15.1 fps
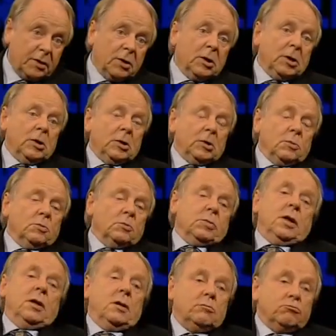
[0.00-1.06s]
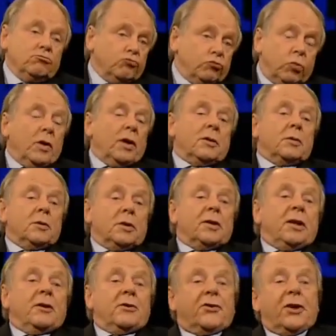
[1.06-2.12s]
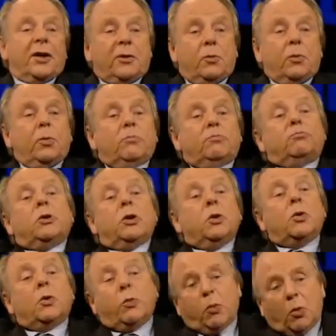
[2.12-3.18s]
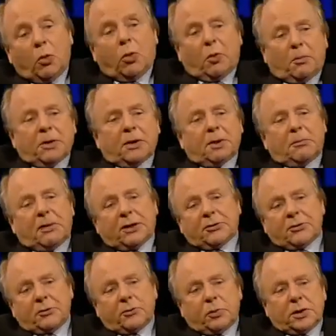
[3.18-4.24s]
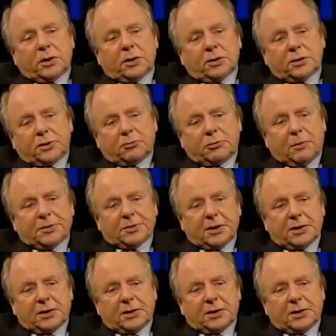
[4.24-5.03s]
would be, well, let's say, lukewarm in the matter of workers'